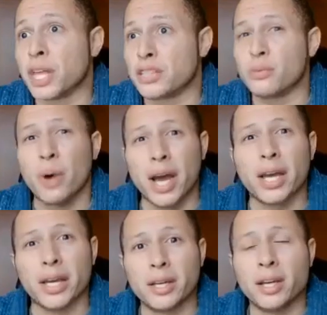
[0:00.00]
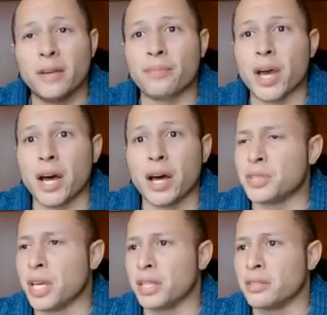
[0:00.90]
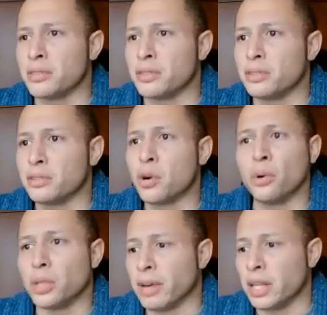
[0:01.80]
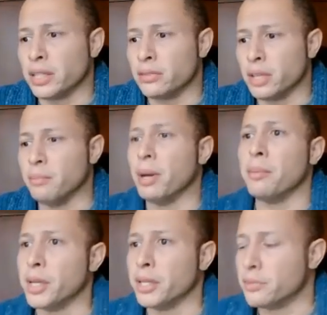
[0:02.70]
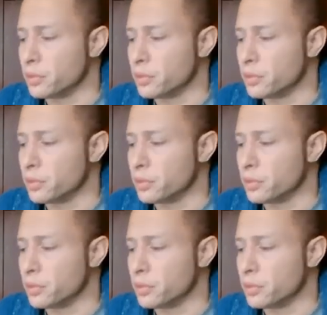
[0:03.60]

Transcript: And so that's why what you're saying is totally valid, in my opinion.